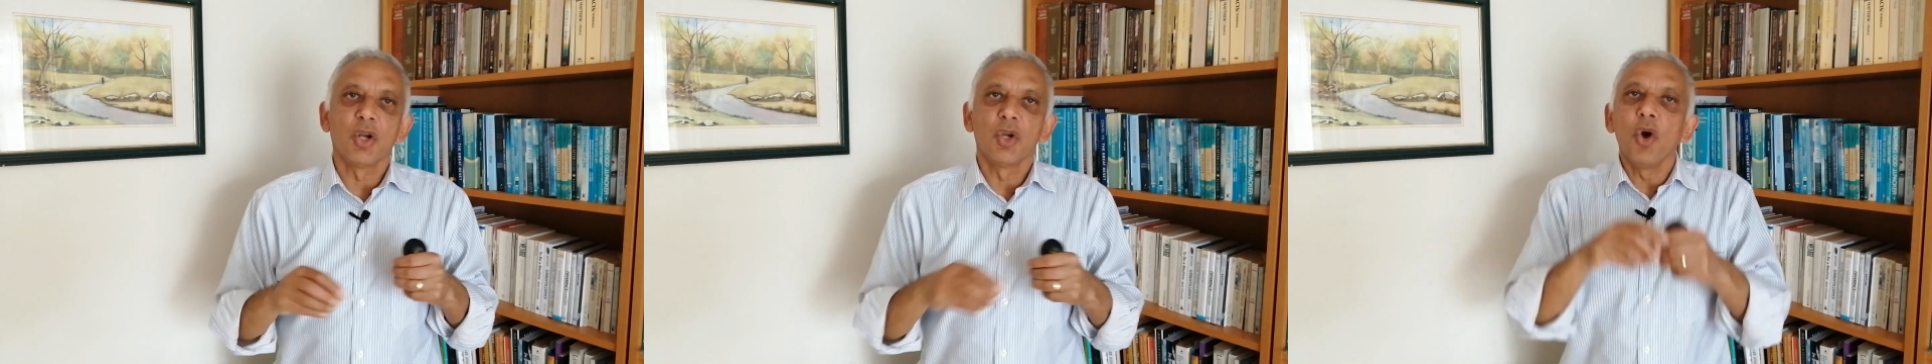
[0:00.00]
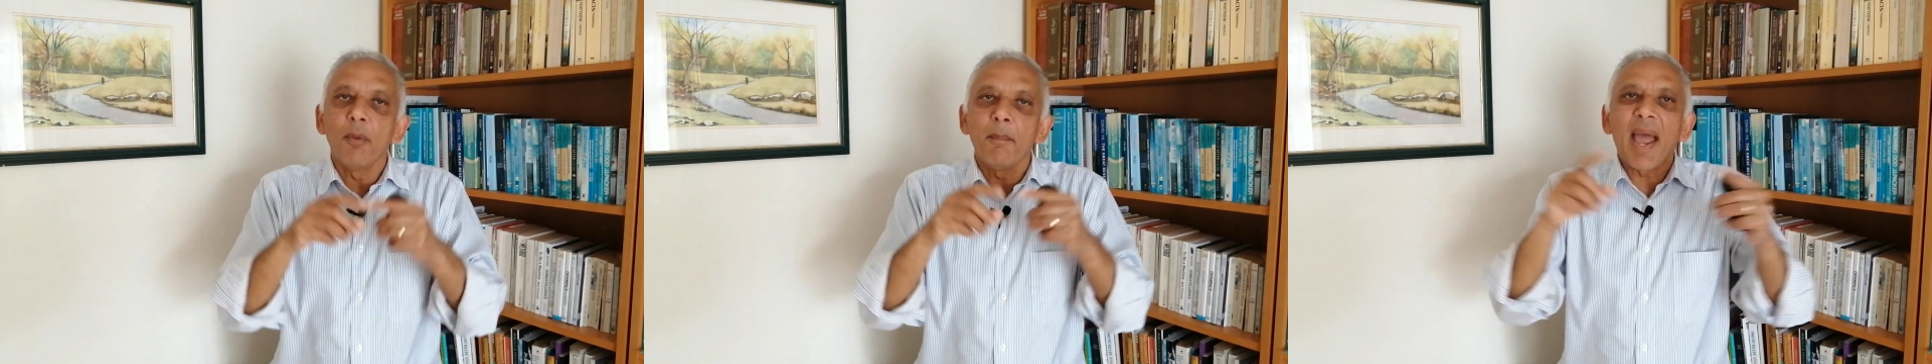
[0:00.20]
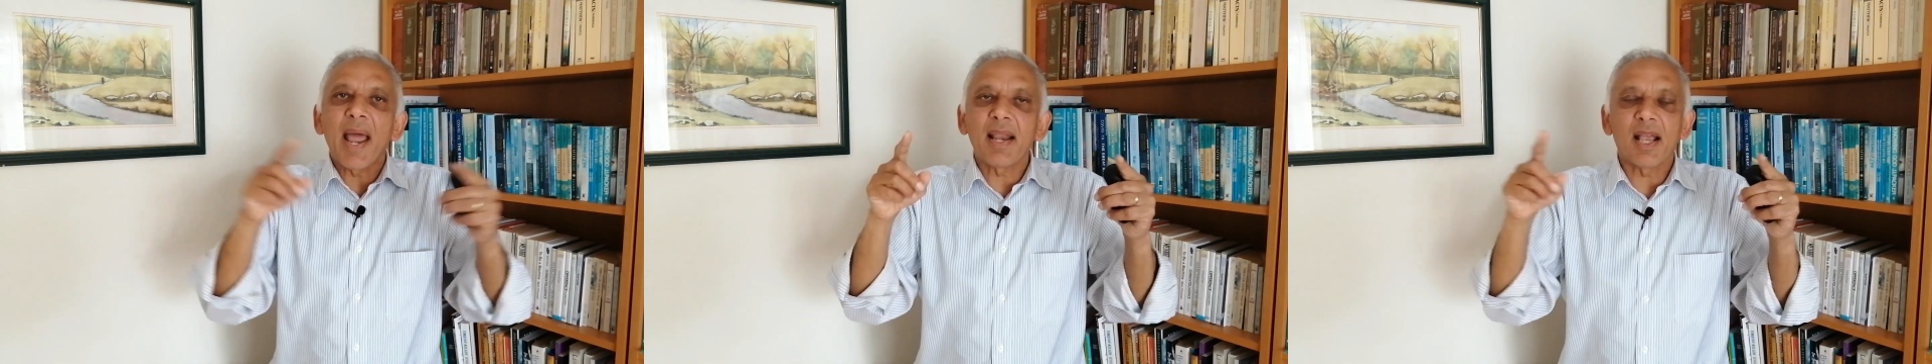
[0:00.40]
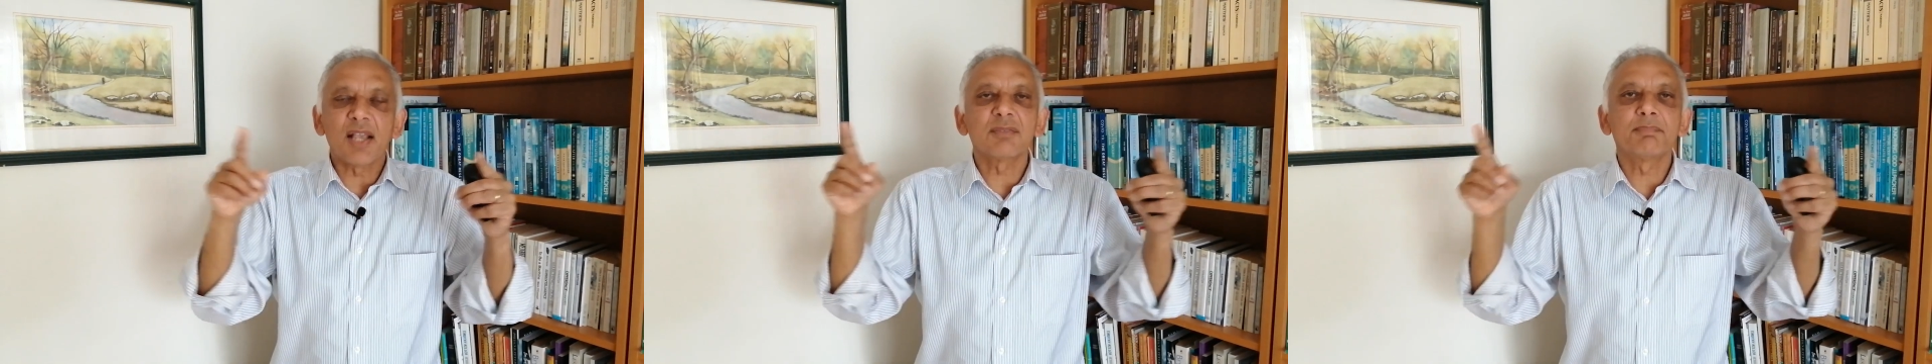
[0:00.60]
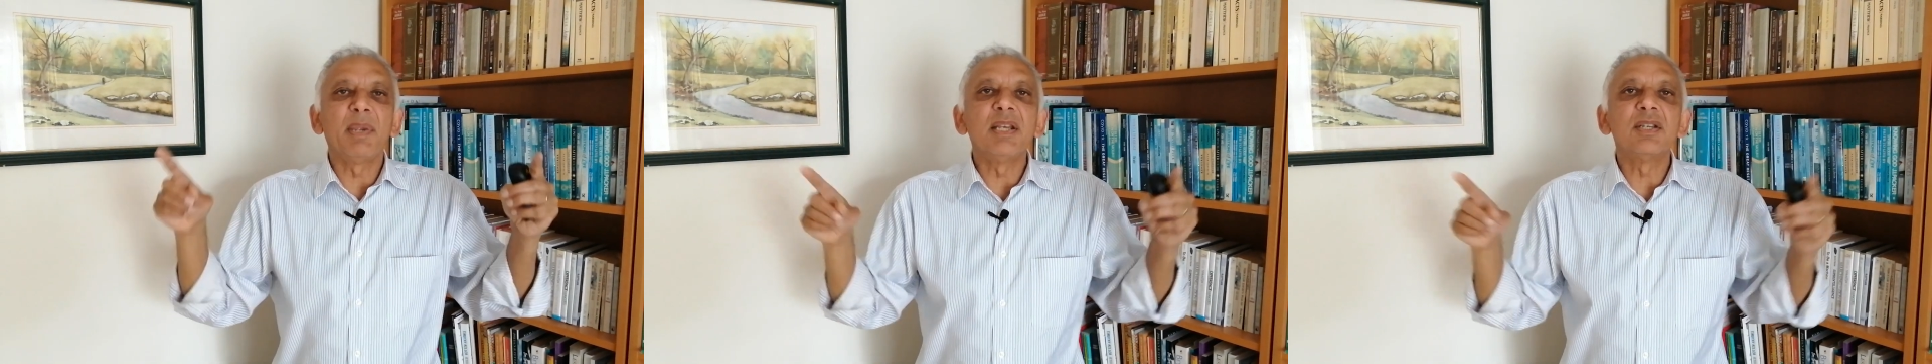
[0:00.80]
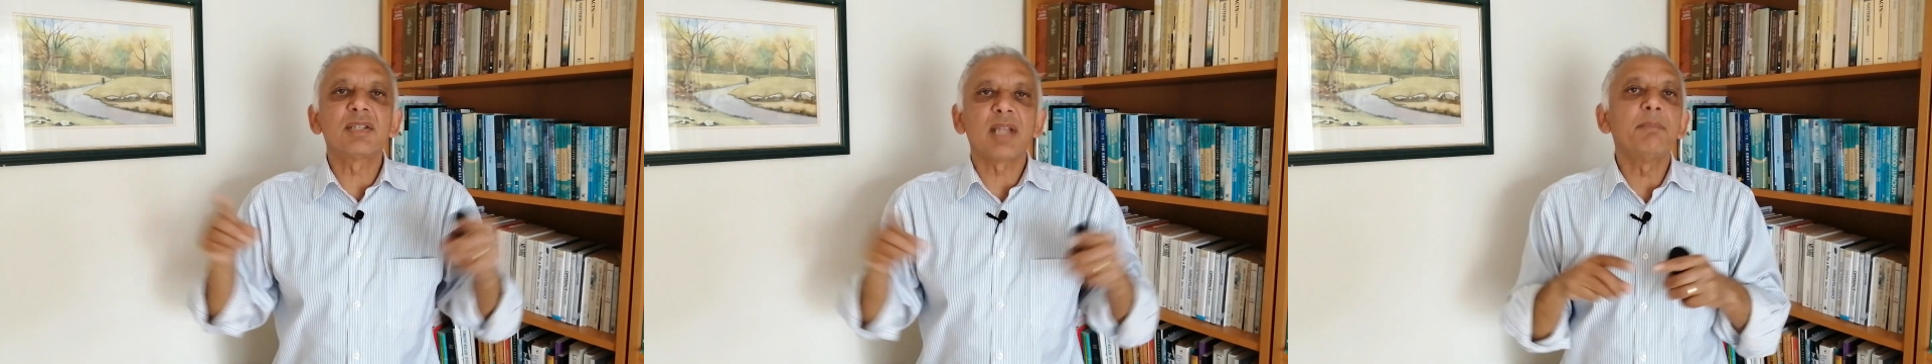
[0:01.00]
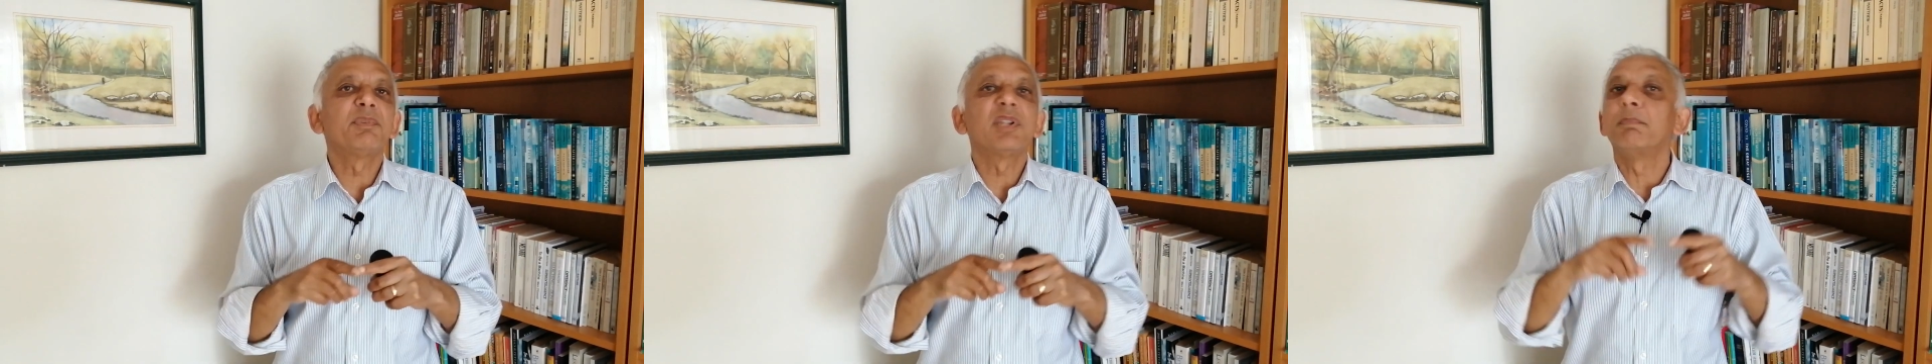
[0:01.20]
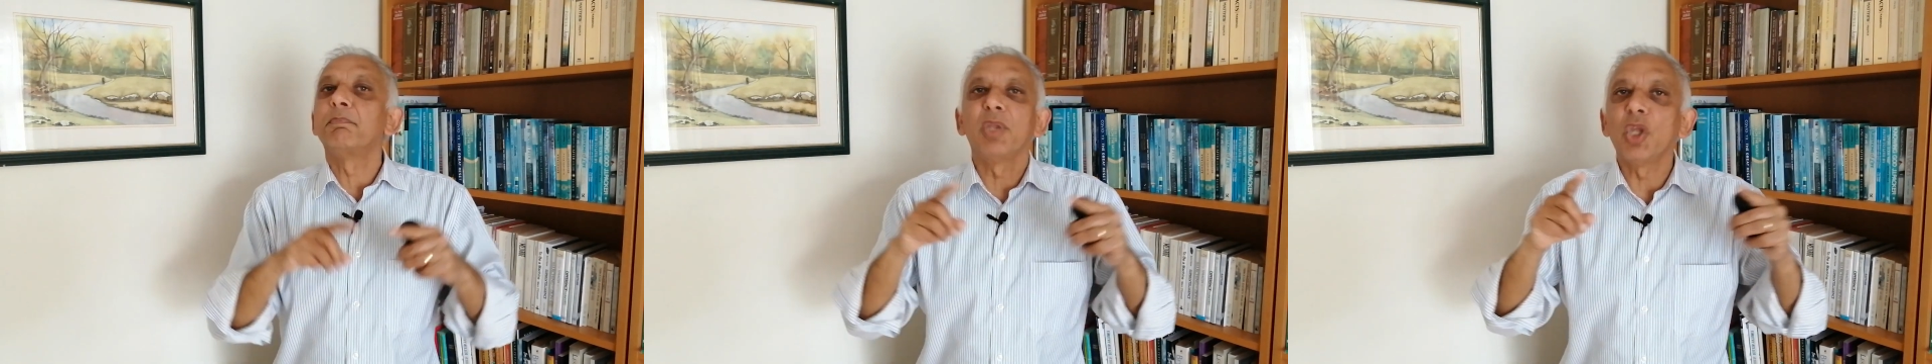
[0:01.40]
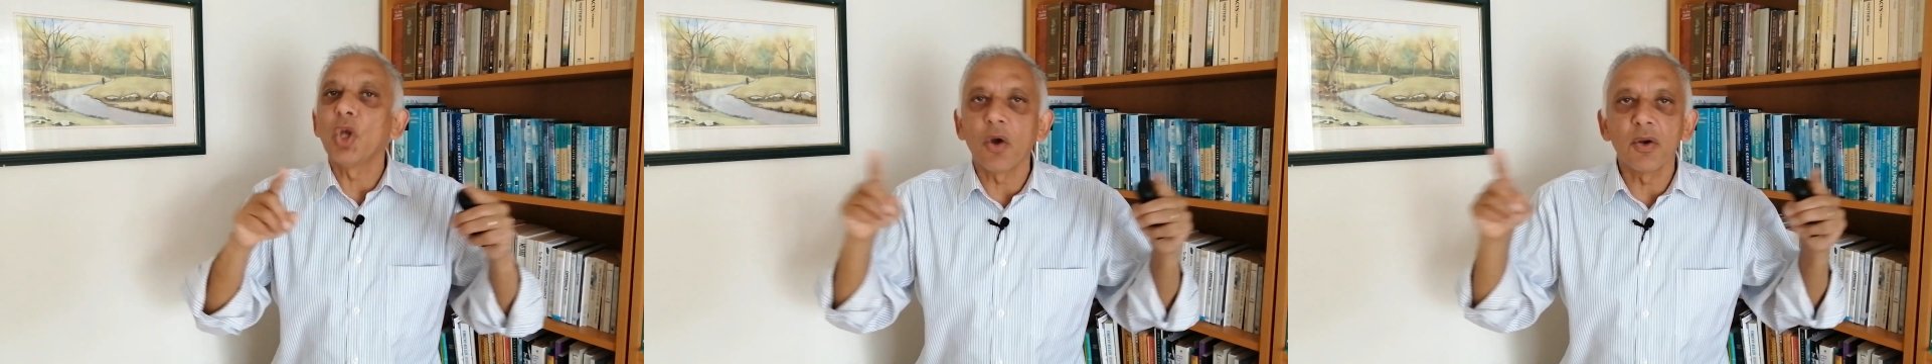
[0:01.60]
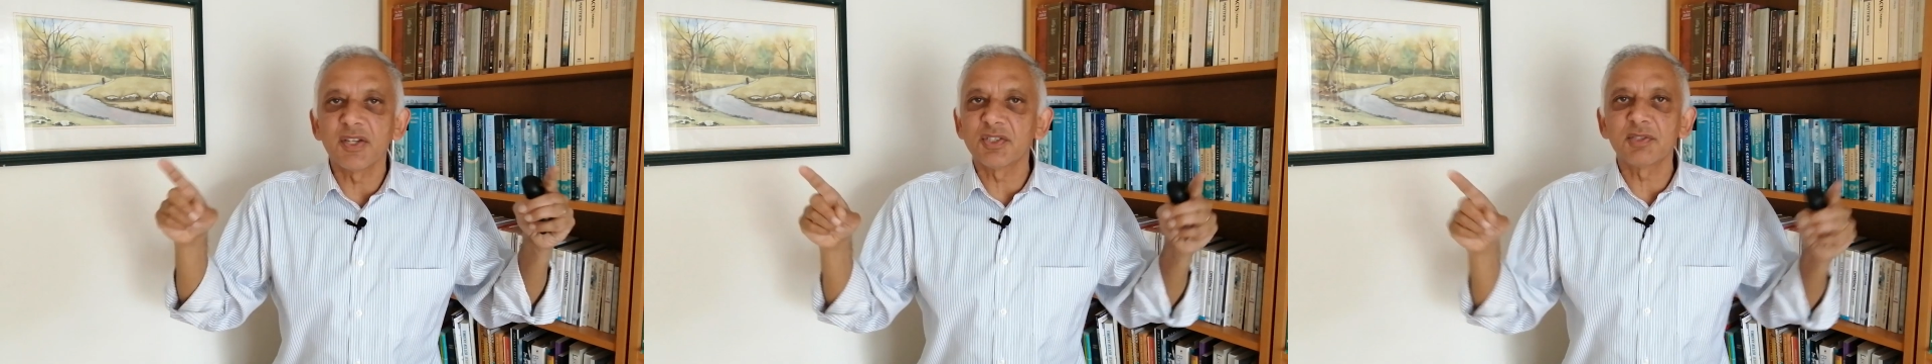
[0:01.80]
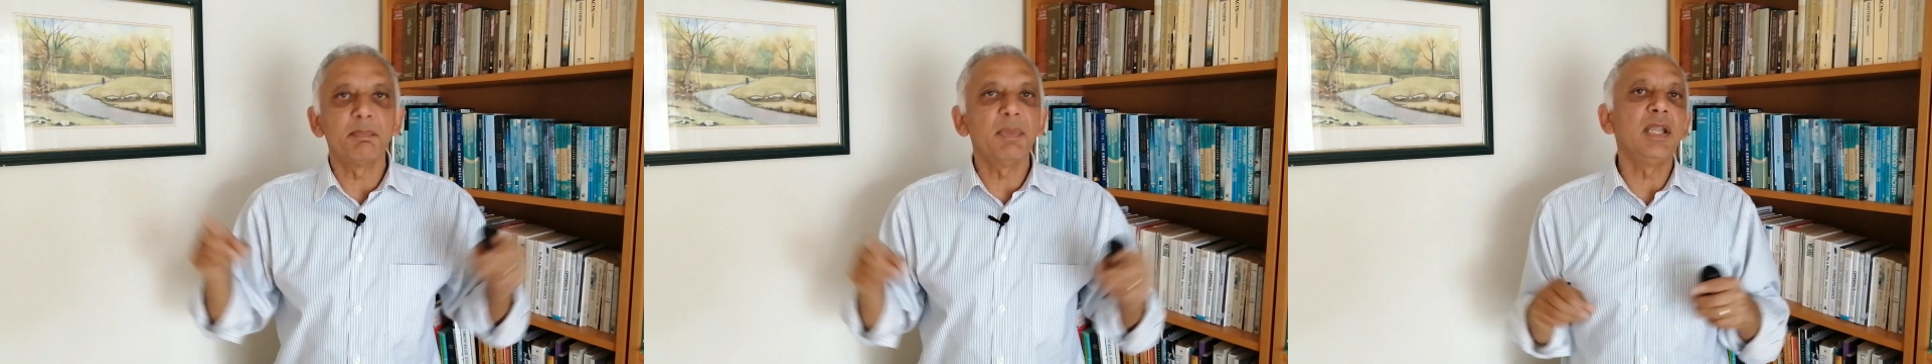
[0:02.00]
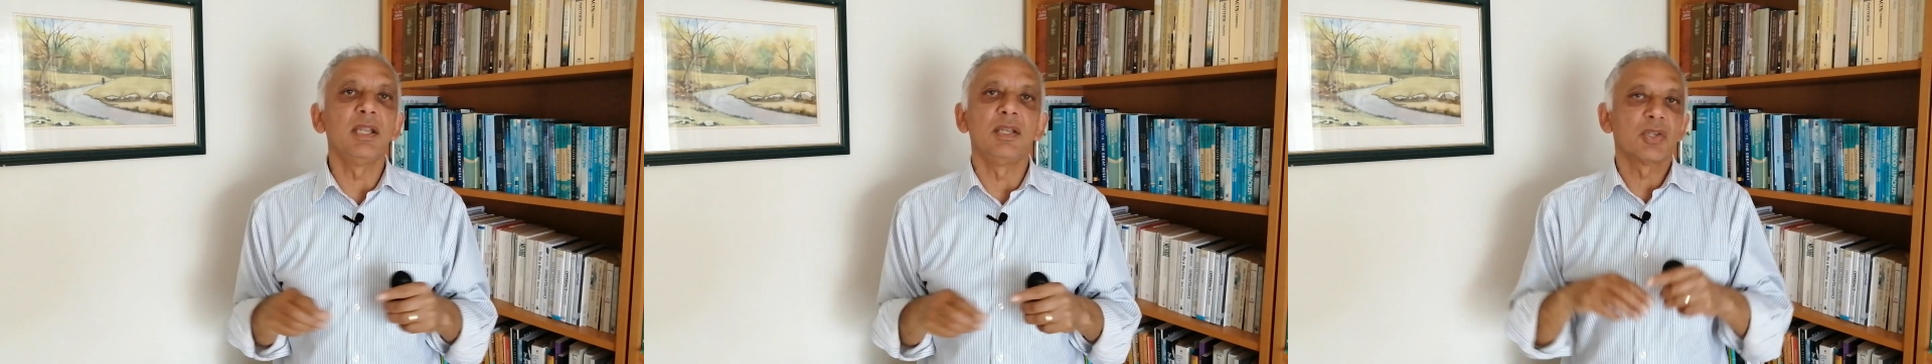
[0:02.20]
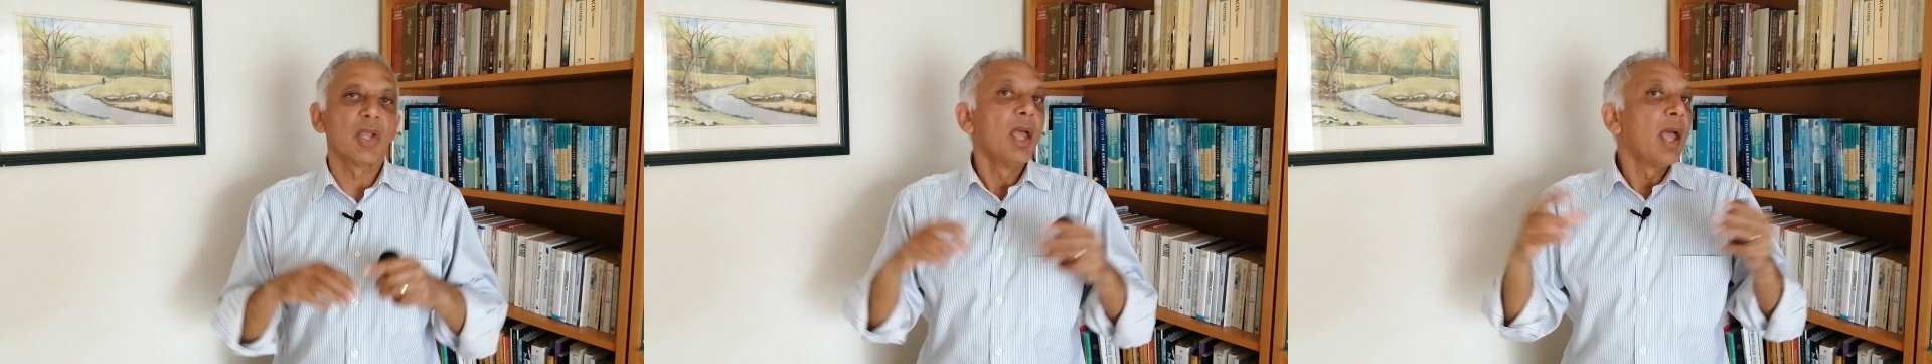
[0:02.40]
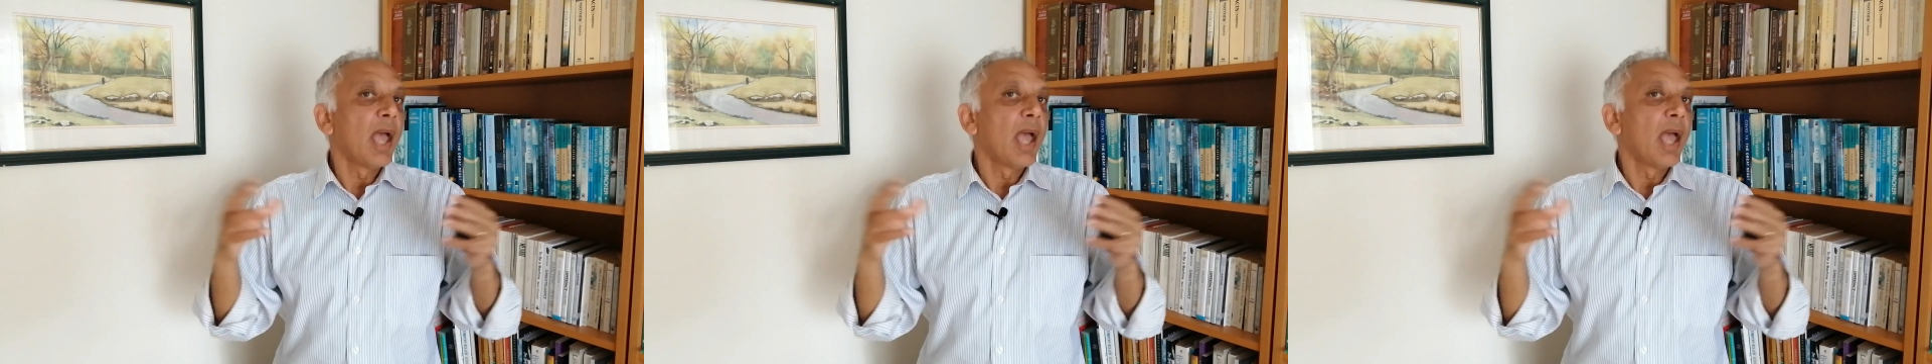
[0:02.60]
No man has been tempted beyond his means,